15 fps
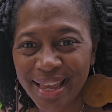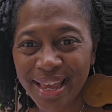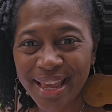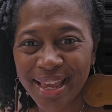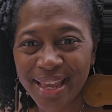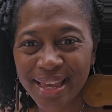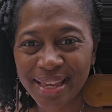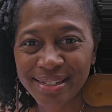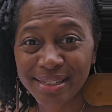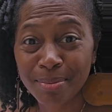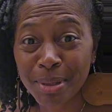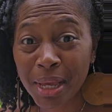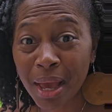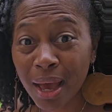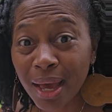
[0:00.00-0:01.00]
And to
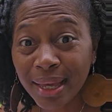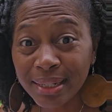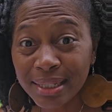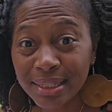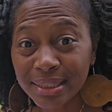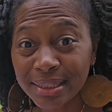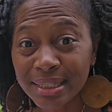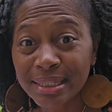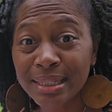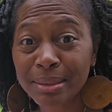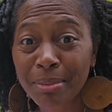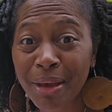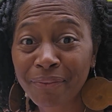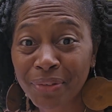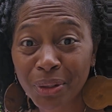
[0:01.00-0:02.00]
be honest, this is
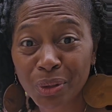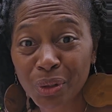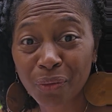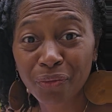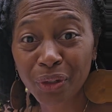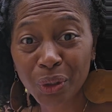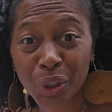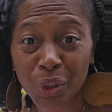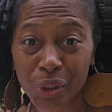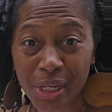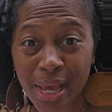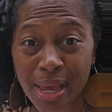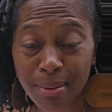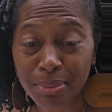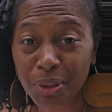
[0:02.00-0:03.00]
my first official
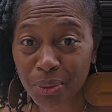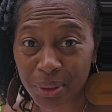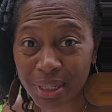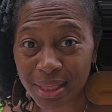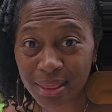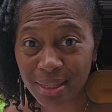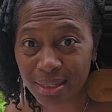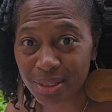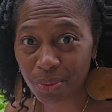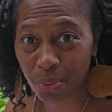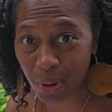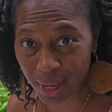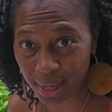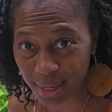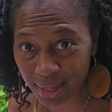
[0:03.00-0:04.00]
time doing it this
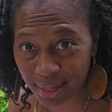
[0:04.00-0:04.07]
way.